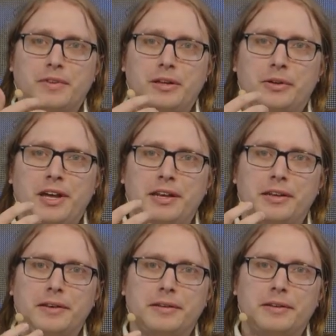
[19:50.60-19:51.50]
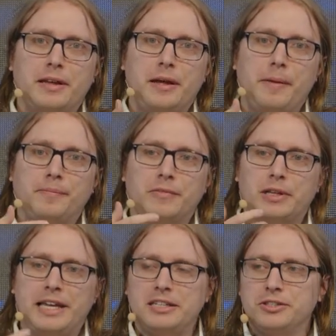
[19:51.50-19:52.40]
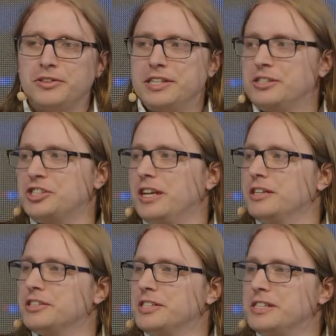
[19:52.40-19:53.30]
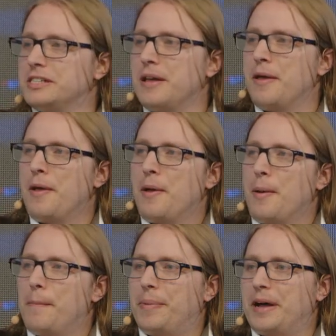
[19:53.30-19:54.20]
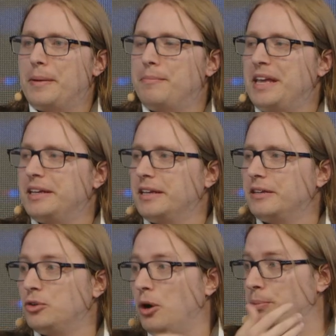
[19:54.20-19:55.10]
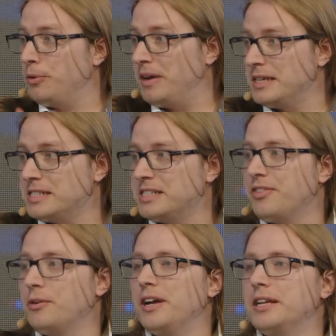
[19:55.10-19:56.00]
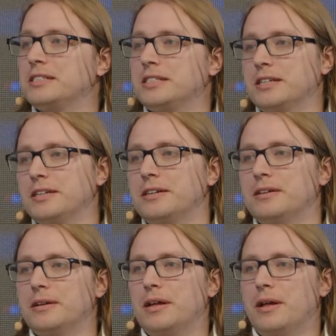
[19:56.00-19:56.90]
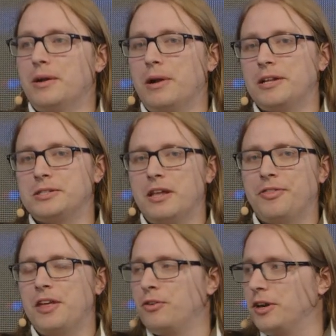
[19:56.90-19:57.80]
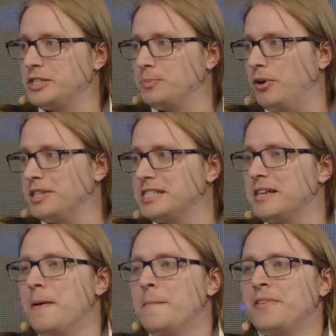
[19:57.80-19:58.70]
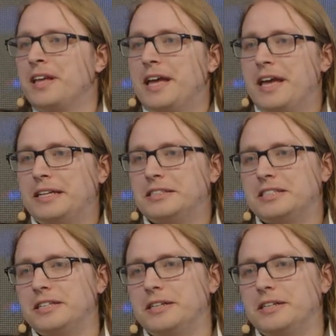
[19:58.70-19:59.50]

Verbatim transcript: you can um, get to these challenges by making compromises at the right, right at, at, the right spots and